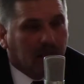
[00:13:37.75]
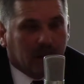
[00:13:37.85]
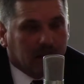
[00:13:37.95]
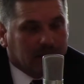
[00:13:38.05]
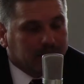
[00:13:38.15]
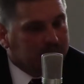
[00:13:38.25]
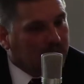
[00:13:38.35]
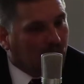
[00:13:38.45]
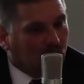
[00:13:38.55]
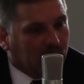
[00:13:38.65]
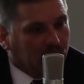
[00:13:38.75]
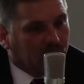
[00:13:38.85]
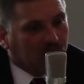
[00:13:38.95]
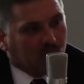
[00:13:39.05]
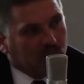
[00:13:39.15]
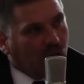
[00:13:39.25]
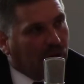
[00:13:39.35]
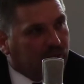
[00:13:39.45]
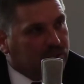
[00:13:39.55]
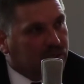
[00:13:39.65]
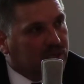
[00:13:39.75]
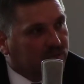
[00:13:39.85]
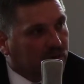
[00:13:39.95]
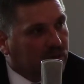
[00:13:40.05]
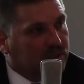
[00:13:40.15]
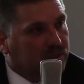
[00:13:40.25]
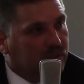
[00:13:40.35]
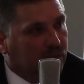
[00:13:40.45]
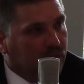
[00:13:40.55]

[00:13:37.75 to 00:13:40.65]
You know, if we've got excess funds,